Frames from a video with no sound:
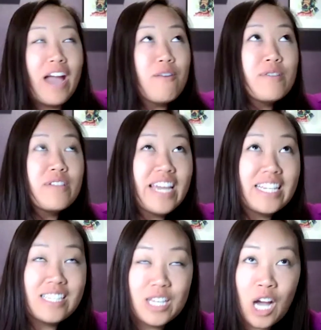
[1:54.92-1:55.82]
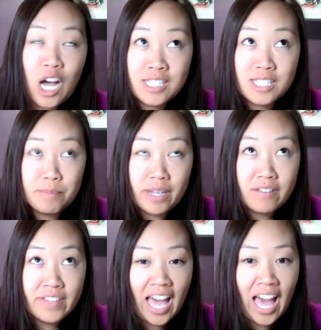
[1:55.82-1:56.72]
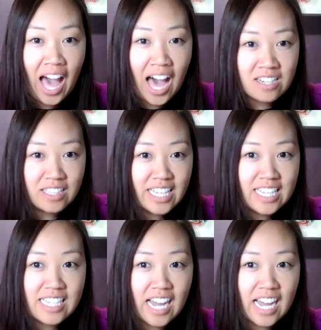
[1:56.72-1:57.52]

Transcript: I relate to the concept of catalyst?